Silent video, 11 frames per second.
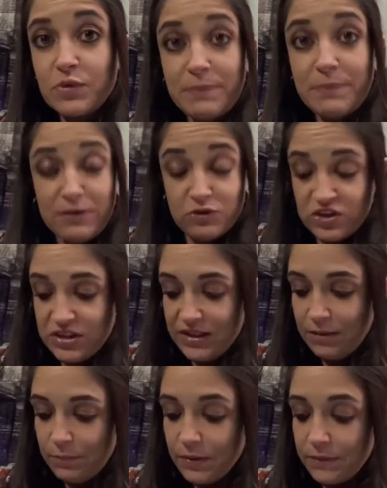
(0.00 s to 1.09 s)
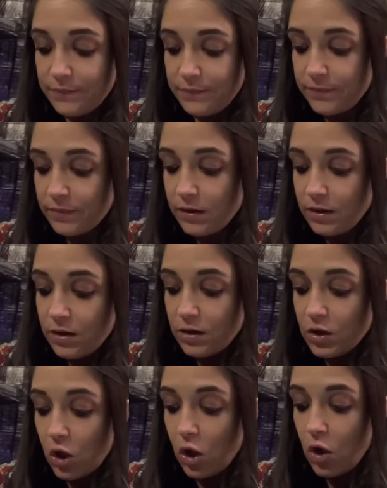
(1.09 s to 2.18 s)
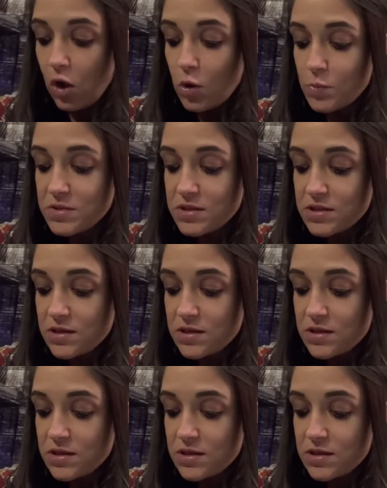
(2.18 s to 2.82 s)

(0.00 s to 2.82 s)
better sleep. Calms